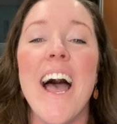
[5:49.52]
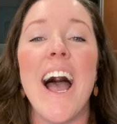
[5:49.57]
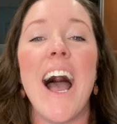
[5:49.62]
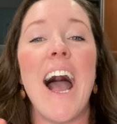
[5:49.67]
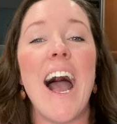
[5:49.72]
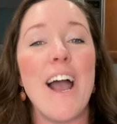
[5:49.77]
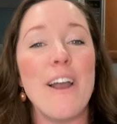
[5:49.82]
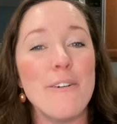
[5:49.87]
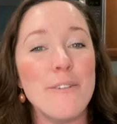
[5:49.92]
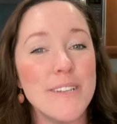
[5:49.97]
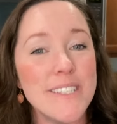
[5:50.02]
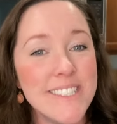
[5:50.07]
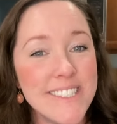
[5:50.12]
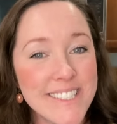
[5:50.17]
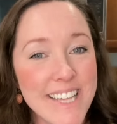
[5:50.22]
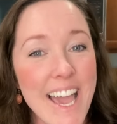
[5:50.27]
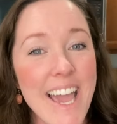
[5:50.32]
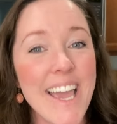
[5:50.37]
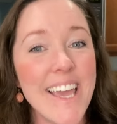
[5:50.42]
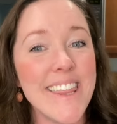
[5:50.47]
I would
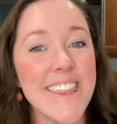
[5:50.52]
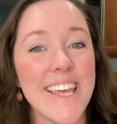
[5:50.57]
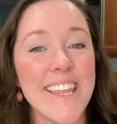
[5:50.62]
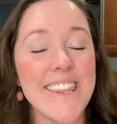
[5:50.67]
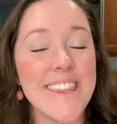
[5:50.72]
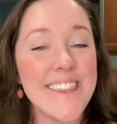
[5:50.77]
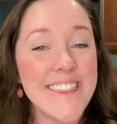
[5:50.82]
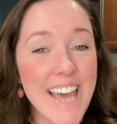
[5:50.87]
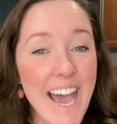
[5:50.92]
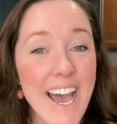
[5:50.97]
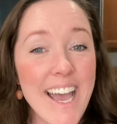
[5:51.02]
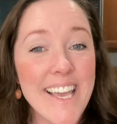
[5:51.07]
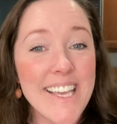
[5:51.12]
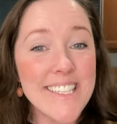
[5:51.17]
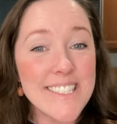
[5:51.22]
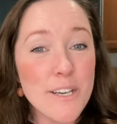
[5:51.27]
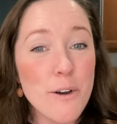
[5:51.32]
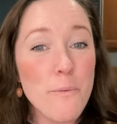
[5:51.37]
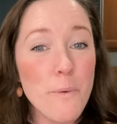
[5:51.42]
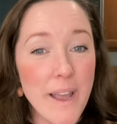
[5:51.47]
say that that
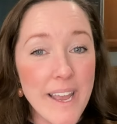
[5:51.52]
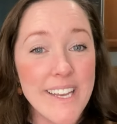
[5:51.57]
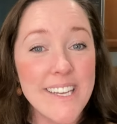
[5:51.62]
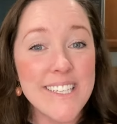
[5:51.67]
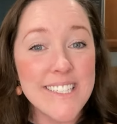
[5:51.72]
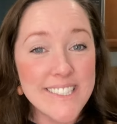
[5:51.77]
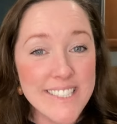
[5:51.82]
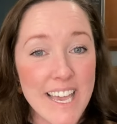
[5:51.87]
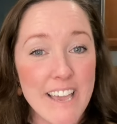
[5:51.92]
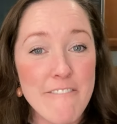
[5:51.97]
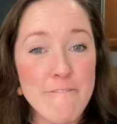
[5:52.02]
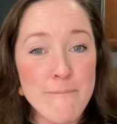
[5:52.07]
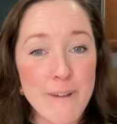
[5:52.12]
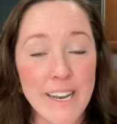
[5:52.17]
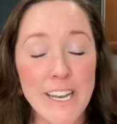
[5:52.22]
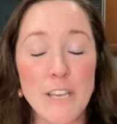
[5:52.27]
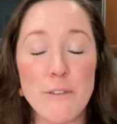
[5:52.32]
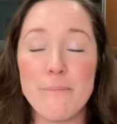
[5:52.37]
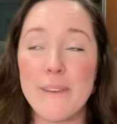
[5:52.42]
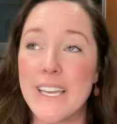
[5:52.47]
is a way to save
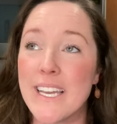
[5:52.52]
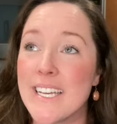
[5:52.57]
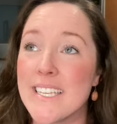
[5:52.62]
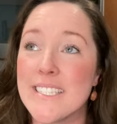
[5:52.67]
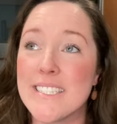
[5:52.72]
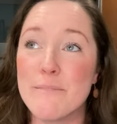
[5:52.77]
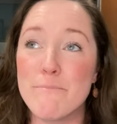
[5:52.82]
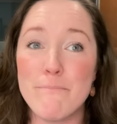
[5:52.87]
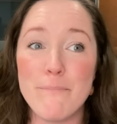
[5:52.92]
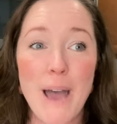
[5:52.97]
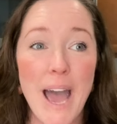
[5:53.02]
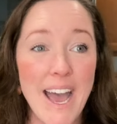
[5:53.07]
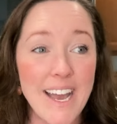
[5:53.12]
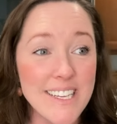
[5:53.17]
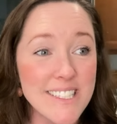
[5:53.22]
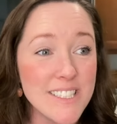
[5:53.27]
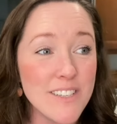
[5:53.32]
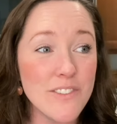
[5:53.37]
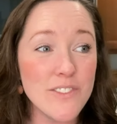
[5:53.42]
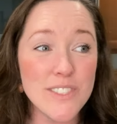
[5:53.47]
money because
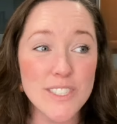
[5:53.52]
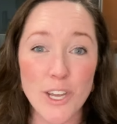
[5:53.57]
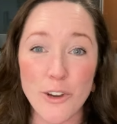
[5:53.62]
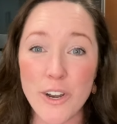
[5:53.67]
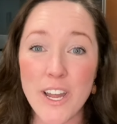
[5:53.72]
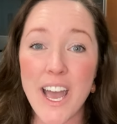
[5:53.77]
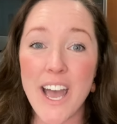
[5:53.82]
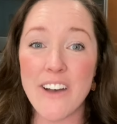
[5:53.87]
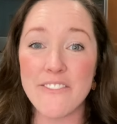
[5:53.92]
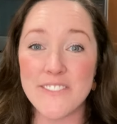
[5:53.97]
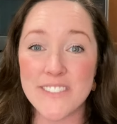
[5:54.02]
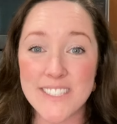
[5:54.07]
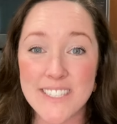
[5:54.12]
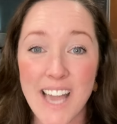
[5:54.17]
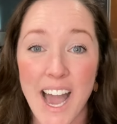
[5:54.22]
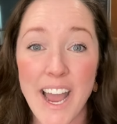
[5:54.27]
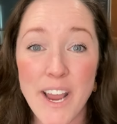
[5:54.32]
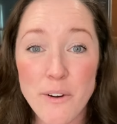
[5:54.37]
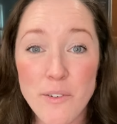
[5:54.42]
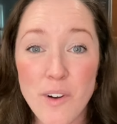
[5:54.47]
packs of soda have
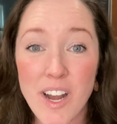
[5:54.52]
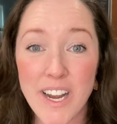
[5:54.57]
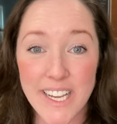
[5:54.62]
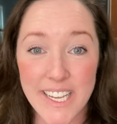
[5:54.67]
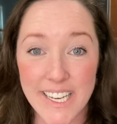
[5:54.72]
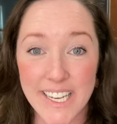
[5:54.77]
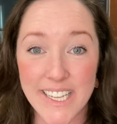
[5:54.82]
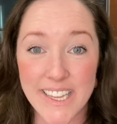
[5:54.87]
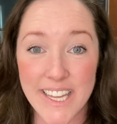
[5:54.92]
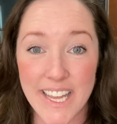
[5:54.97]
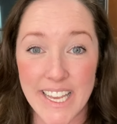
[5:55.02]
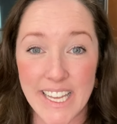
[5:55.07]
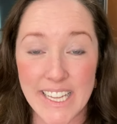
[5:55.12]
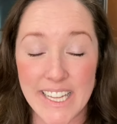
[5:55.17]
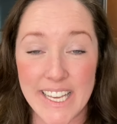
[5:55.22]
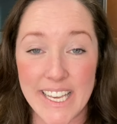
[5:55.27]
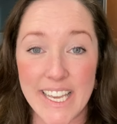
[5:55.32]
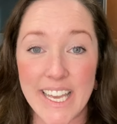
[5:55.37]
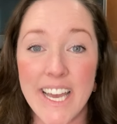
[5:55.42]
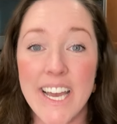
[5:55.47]
skyrocketed
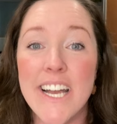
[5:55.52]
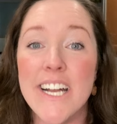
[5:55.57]
lately.